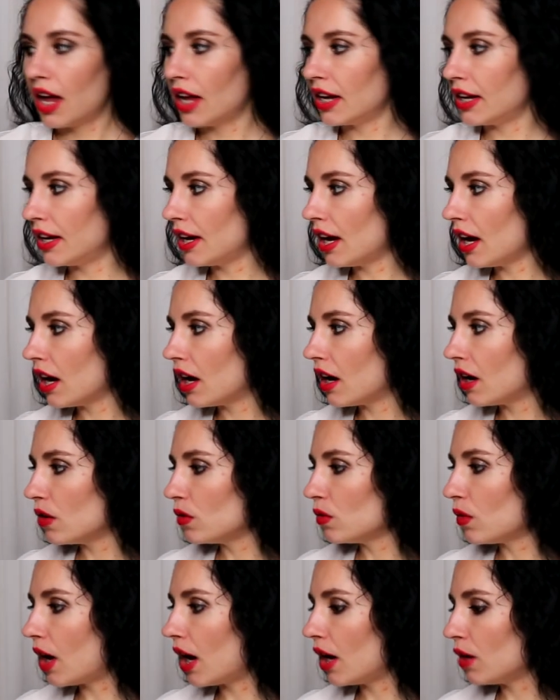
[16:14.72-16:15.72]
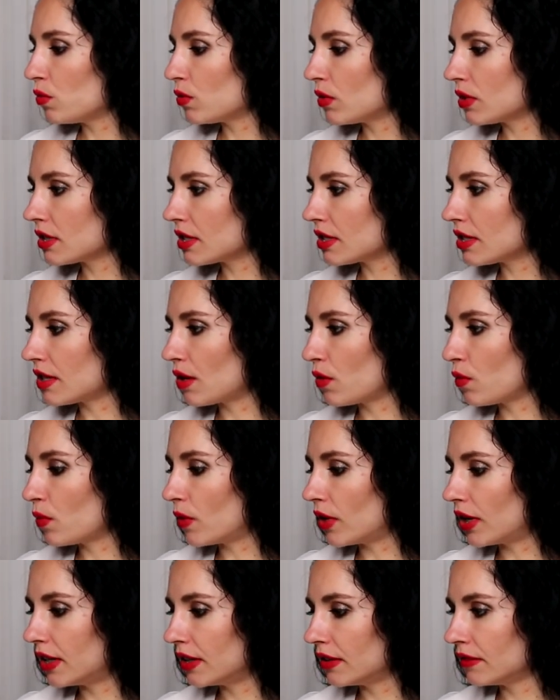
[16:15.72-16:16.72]
now I want
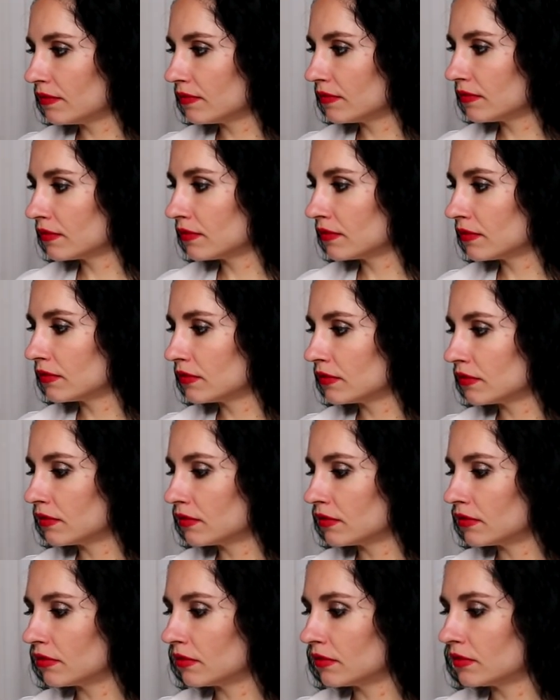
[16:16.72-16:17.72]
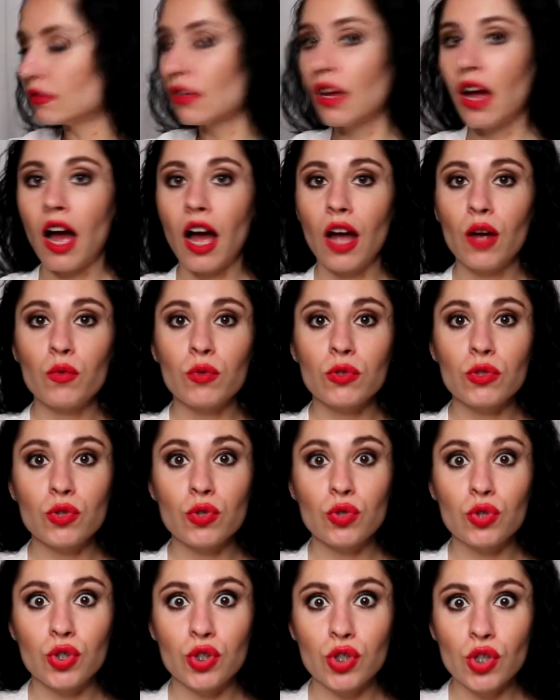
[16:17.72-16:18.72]
somewhere, I want
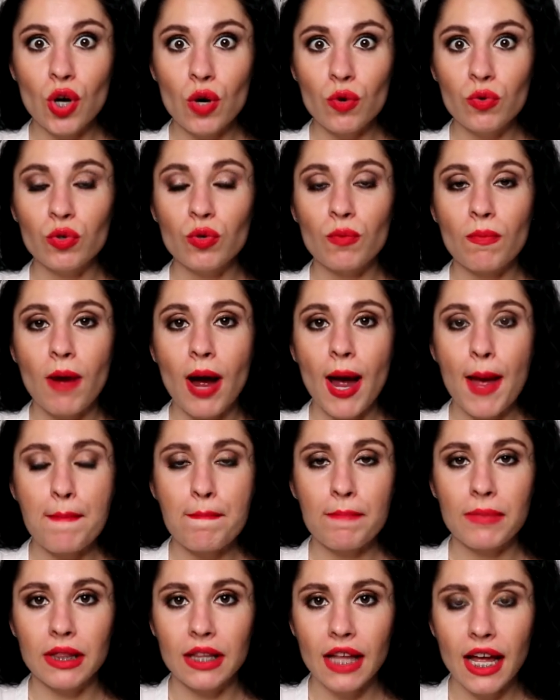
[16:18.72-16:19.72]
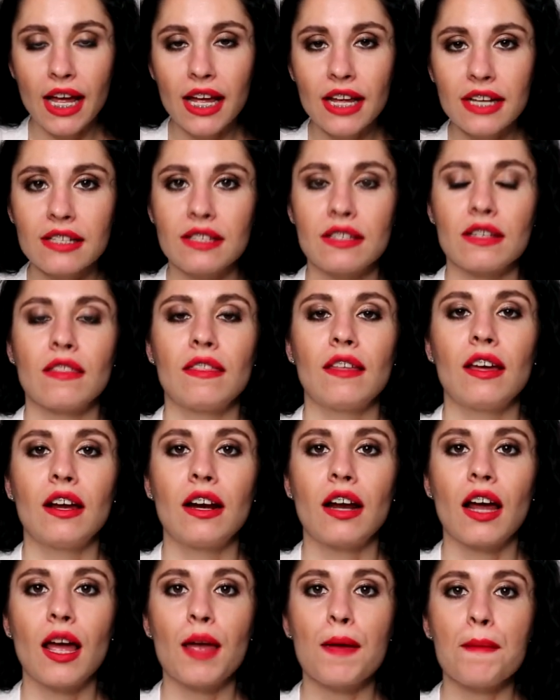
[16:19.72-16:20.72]
to show you my plant that
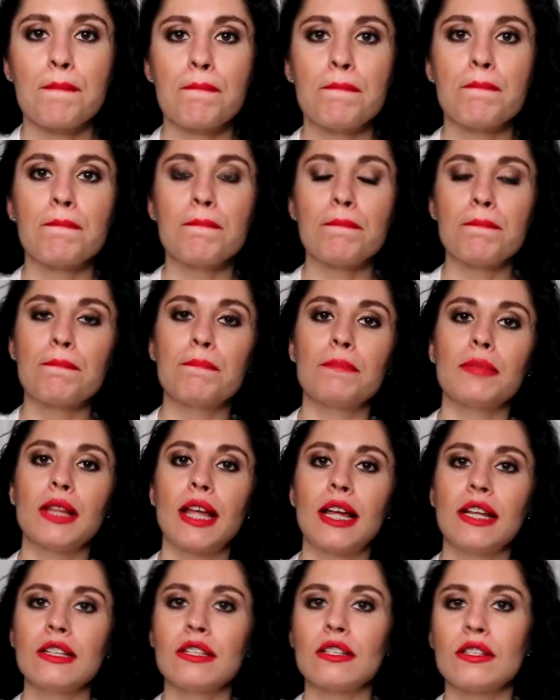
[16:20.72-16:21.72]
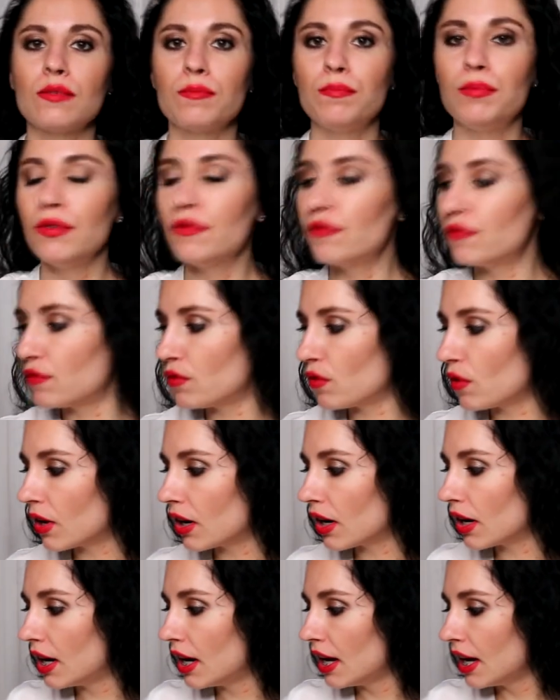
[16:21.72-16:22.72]
I planted
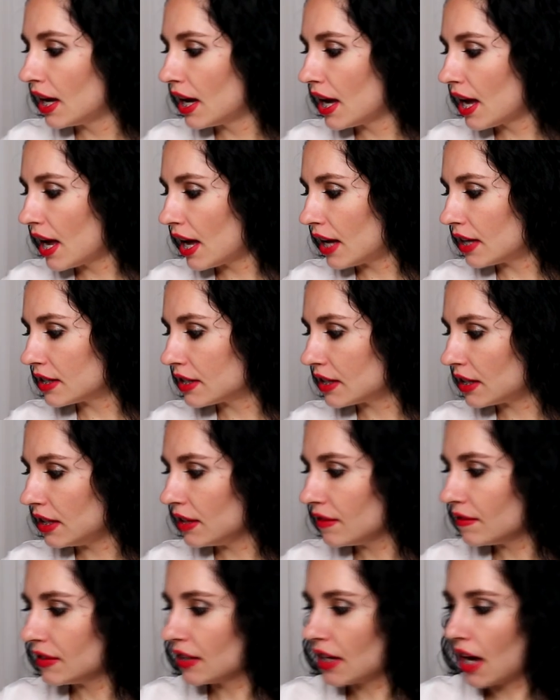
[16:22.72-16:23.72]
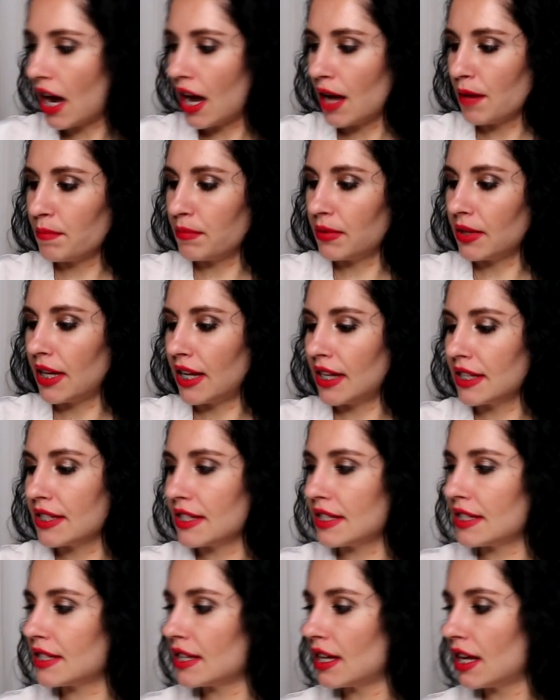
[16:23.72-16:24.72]
before. And even I
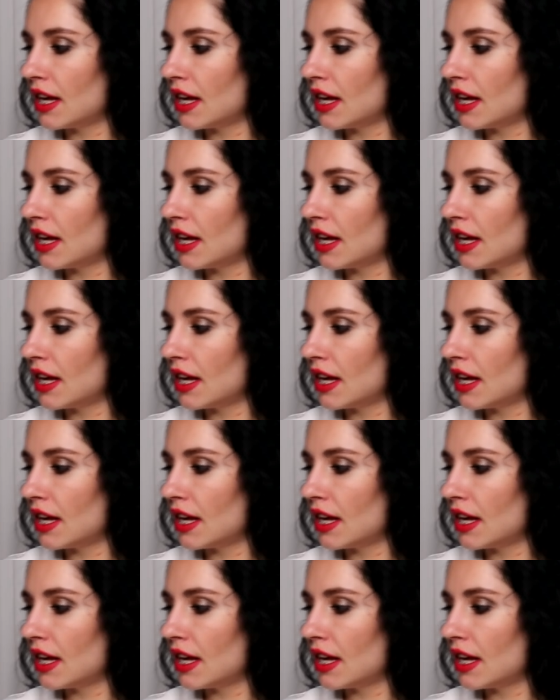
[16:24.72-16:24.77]
plant